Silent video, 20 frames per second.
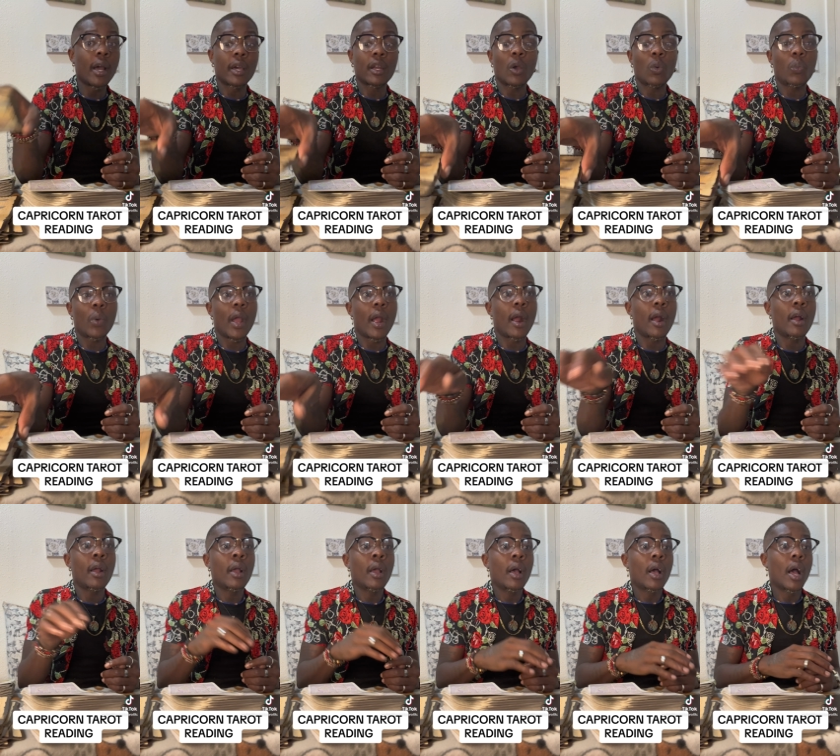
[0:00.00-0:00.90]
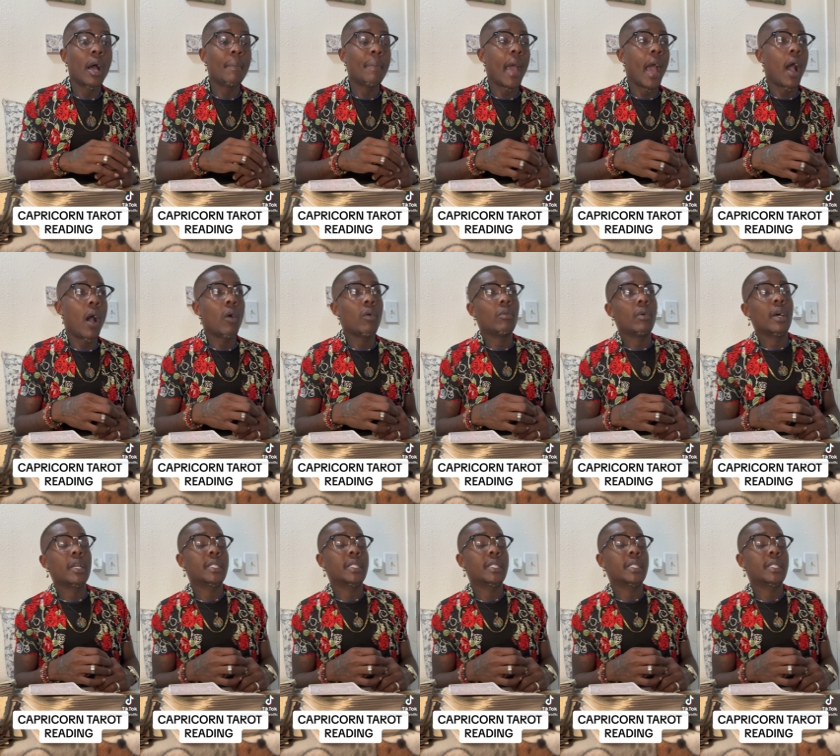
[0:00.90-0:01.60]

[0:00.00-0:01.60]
unaware about a